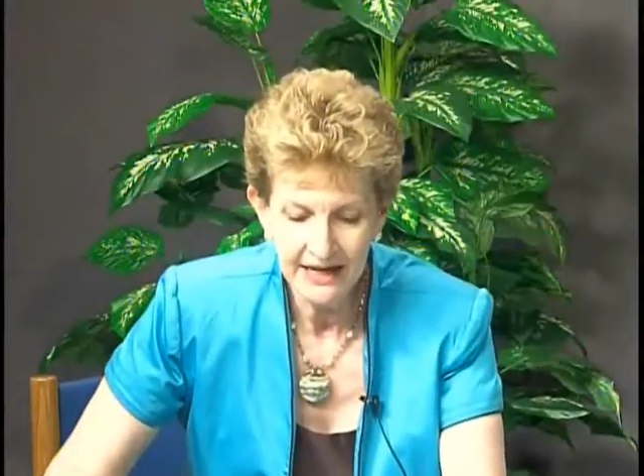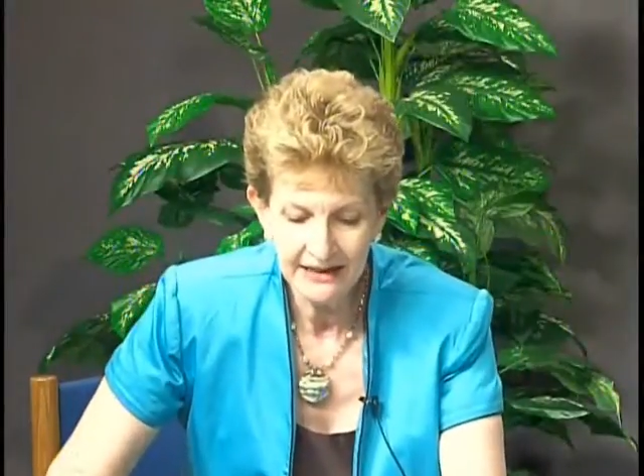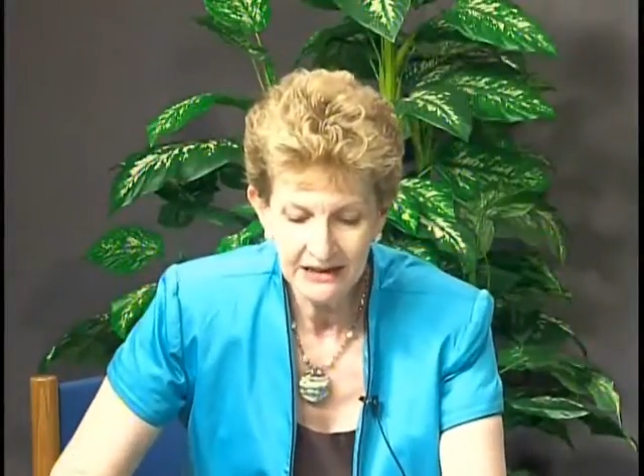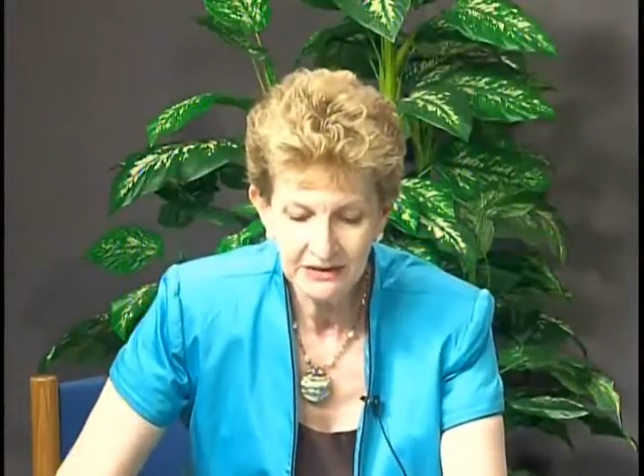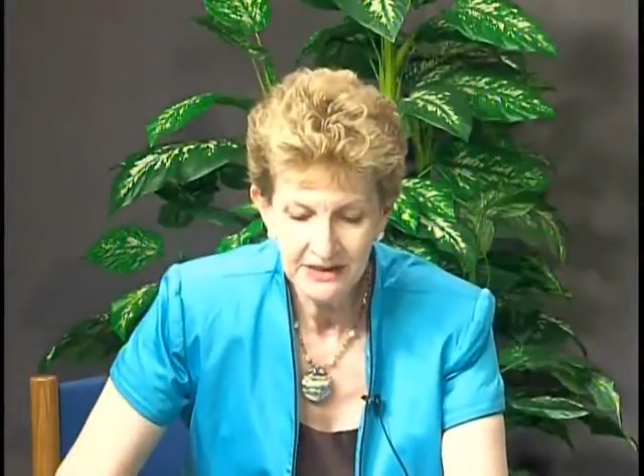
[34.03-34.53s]

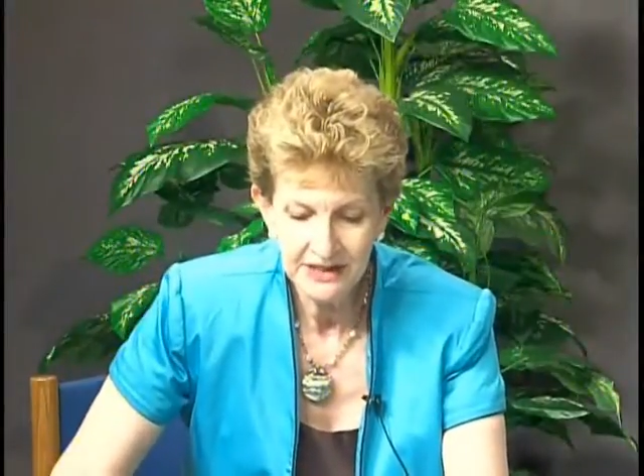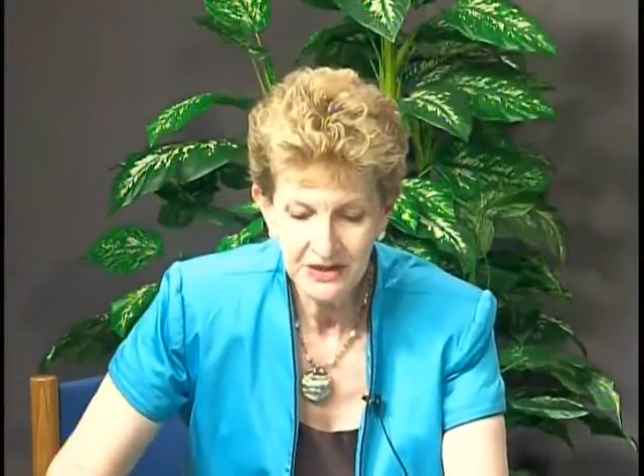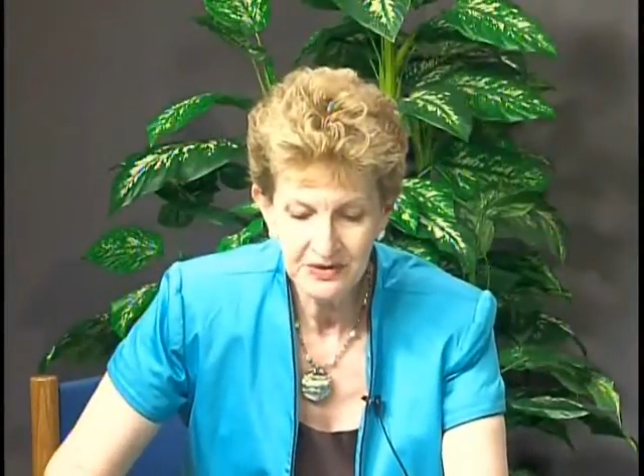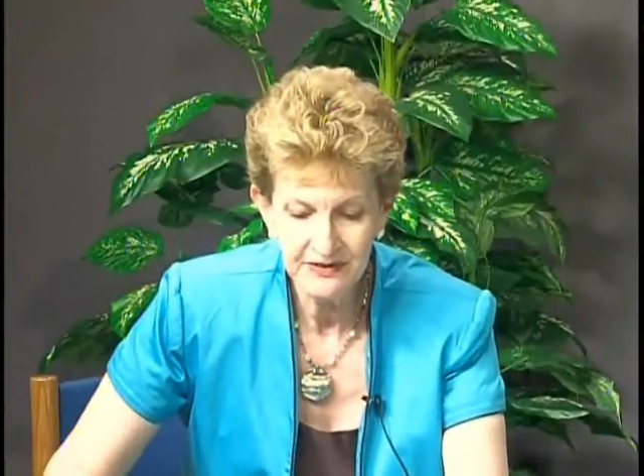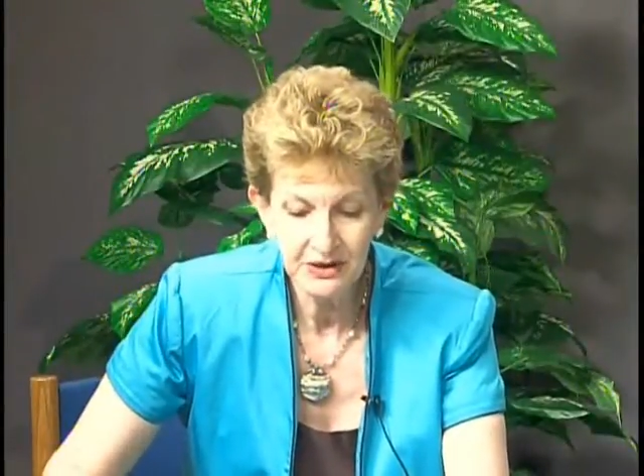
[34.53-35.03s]
included
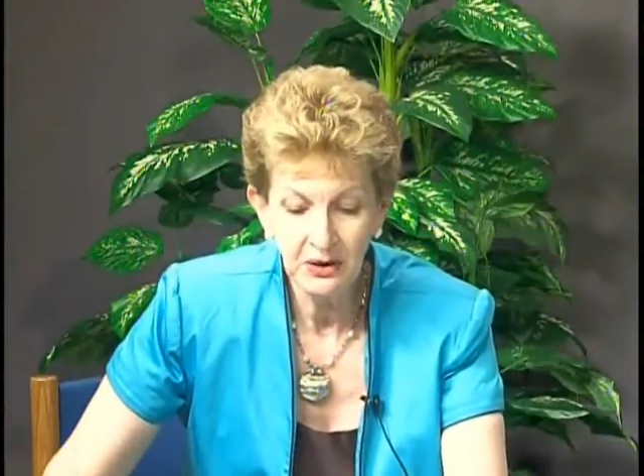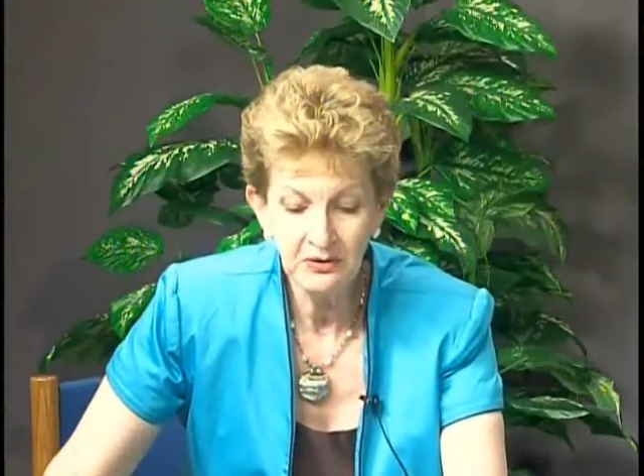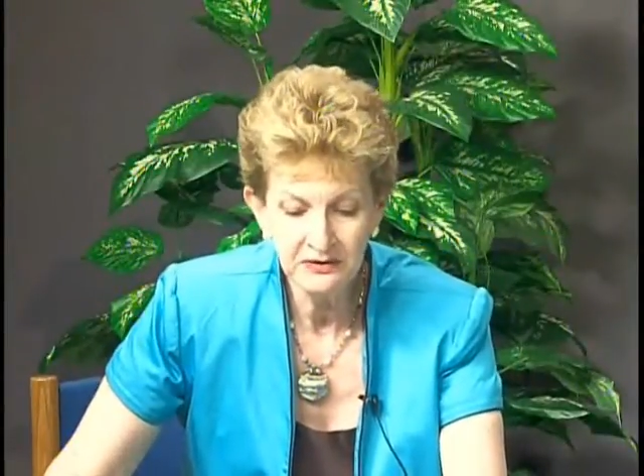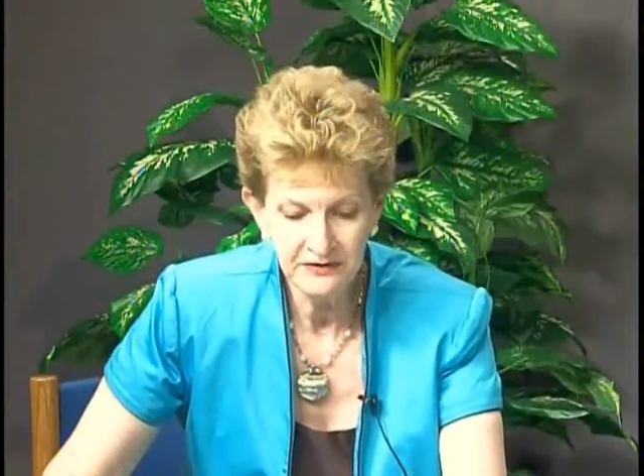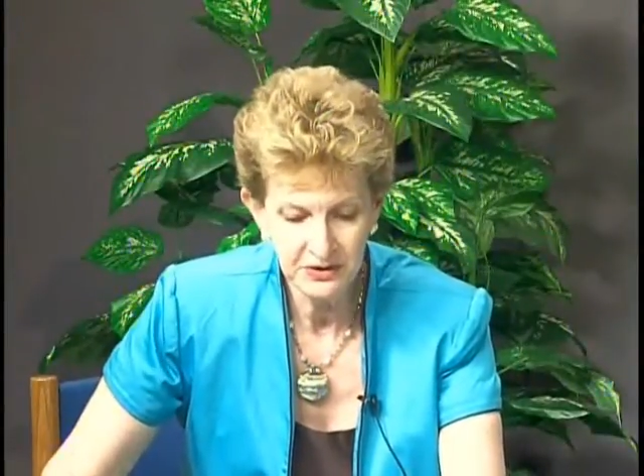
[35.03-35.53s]
sort of an
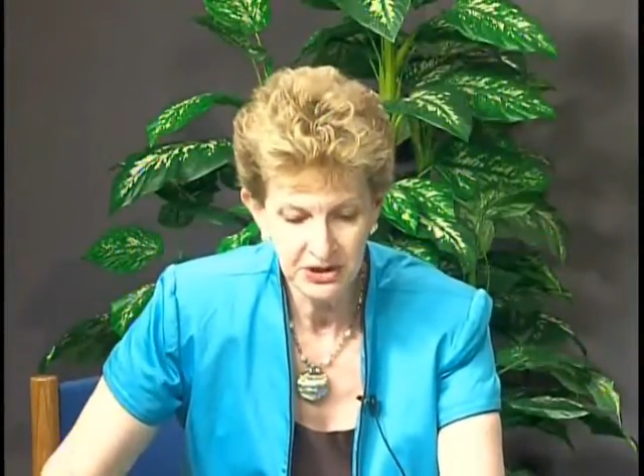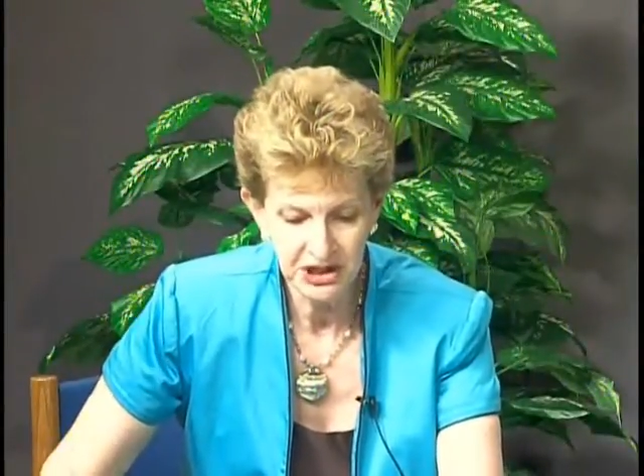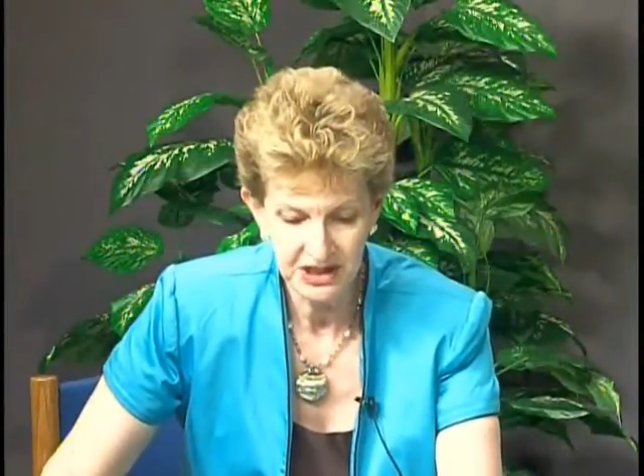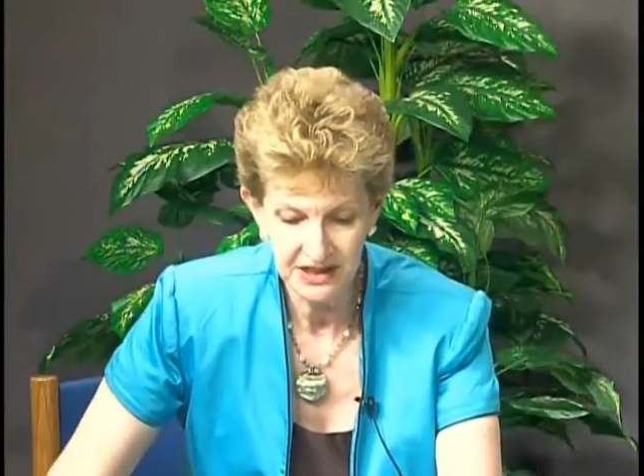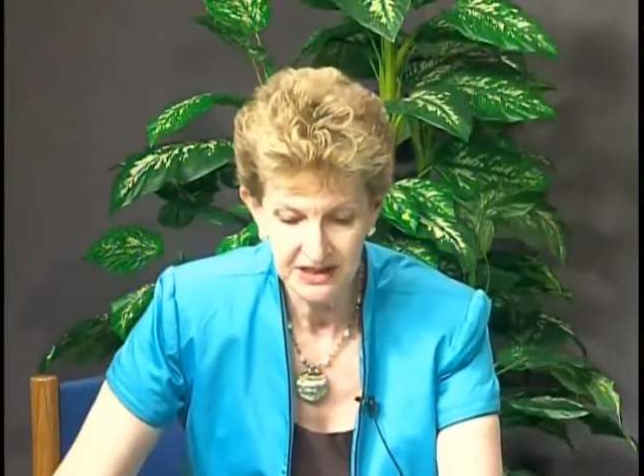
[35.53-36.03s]
overview
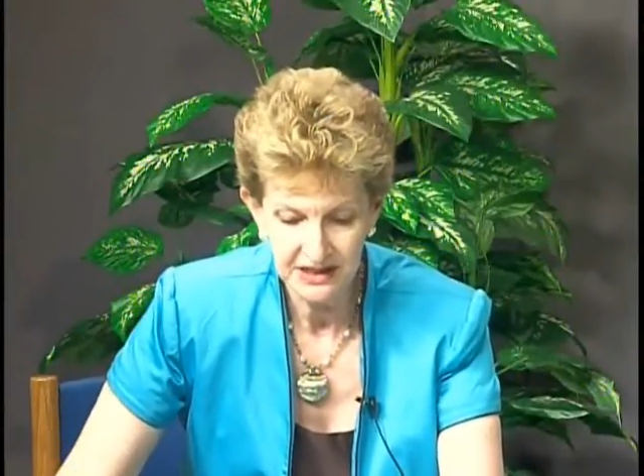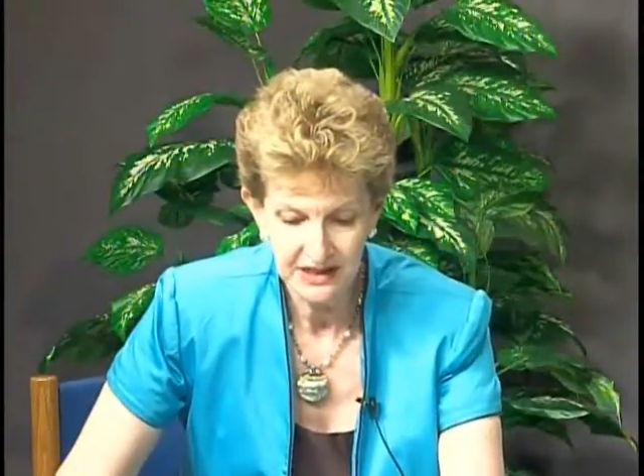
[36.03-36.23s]
sheet.